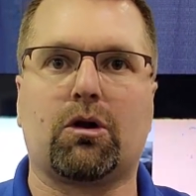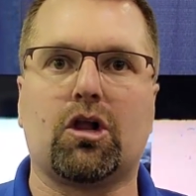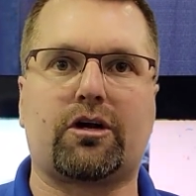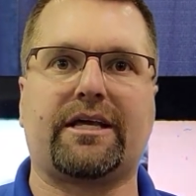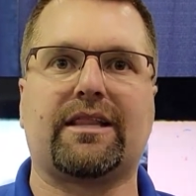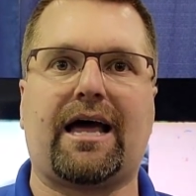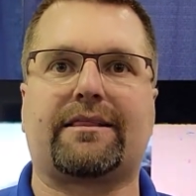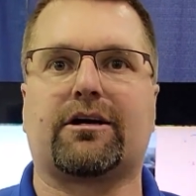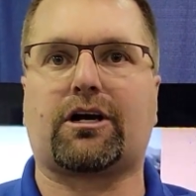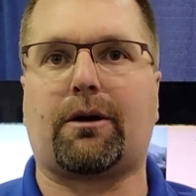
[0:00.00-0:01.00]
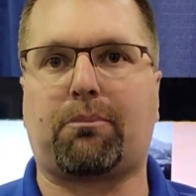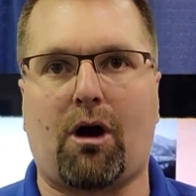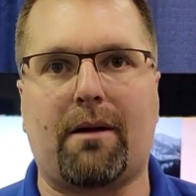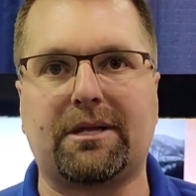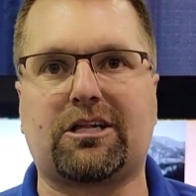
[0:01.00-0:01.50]
We're looking like they're going to
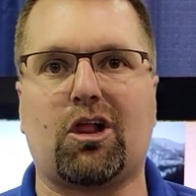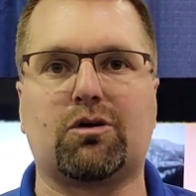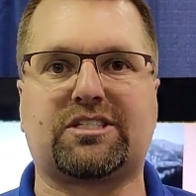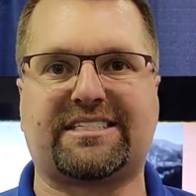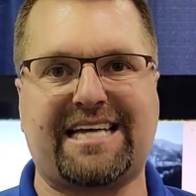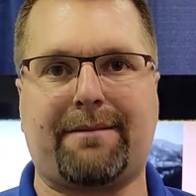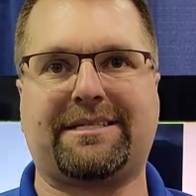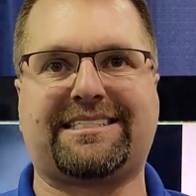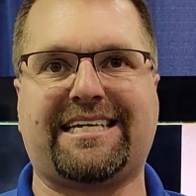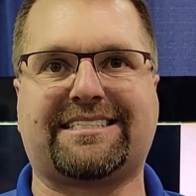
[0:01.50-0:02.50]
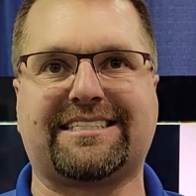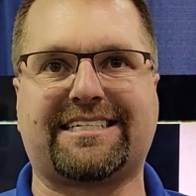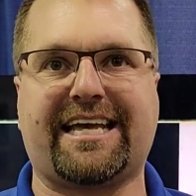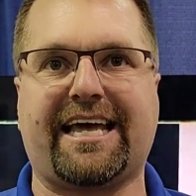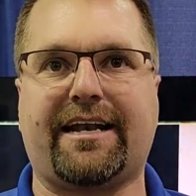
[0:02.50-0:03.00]
probably close the salmon
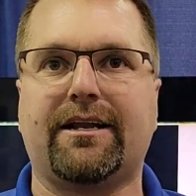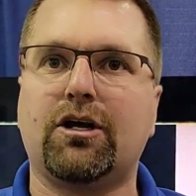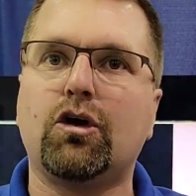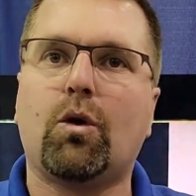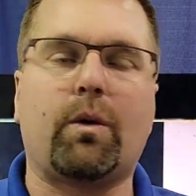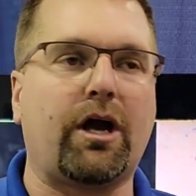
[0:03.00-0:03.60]
seasons again.